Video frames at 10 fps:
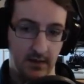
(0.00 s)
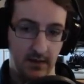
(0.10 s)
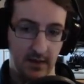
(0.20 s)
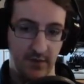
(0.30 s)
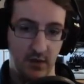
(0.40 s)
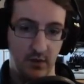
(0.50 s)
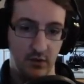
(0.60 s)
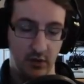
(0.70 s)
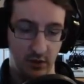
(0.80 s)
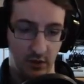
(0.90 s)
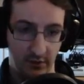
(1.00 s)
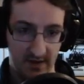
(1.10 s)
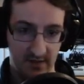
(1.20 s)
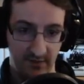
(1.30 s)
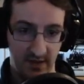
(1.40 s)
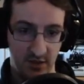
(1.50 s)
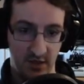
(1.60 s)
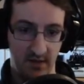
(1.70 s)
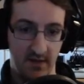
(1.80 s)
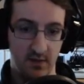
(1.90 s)
if you trigger Hunter Art Avenger
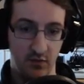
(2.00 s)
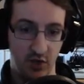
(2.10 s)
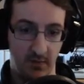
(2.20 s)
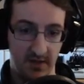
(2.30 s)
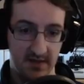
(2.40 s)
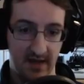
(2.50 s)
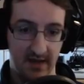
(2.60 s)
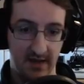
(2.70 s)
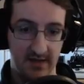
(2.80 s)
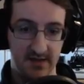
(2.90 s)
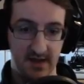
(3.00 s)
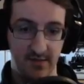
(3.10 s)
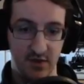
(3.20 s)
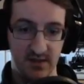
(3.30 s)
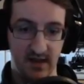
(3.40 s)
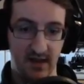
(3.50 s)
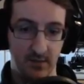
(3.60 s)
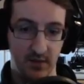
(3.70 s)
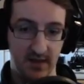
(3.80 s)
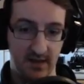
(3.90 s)
and then do a normal attack, instead of just starting
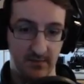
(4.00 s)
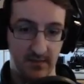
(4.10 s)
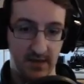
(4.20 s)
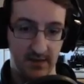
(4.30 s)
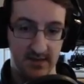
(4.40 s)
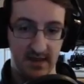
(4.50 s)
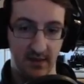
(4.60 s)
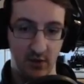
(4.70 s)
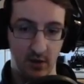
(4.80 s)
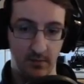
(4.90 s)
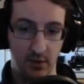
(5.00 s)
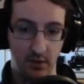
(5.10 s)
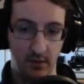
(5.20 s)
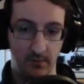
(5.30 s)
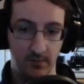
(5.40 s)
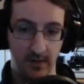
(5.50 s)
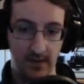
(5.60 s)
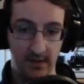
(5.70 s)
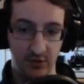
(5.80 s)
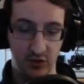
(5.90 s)
with that hit at the start of the combo,
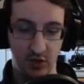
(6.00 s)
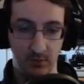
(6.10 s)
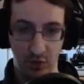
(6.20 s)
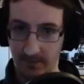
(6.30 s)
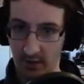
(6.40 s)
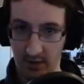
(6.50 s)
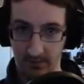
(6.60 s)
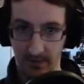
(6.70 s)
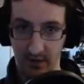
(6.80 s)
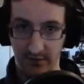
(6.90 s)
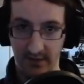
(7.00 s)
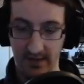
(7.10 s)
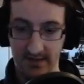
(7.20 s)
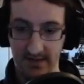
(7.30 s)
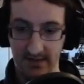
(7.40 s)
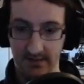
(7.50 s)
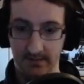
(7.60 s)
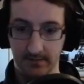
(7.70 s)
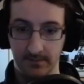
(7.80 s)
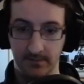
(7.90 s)
it'll just do a much more powerful hit instead.
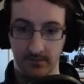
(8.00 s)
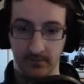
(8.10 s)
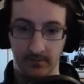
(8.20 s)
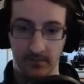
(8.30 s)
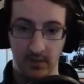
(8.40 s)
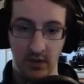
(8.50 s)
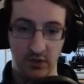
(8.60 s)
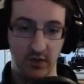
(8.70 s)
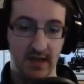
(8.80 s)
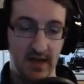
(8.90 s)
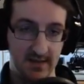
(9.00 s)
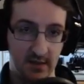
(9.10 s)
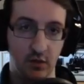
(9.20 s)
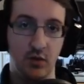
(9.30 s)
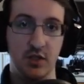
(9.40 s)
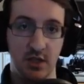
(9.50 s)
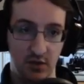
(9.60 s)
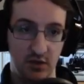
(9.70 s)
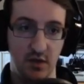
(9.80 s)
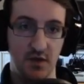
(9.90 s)
So again, it's encouraging you
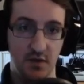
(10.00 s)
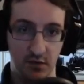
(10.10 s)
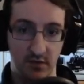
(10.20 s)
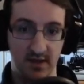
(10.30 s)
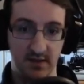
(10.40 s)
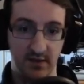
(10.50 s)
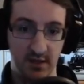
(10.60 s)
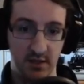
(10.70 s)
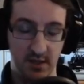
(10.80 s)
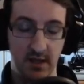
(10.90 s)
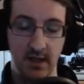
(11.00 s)
to use Hunter Art Avenger.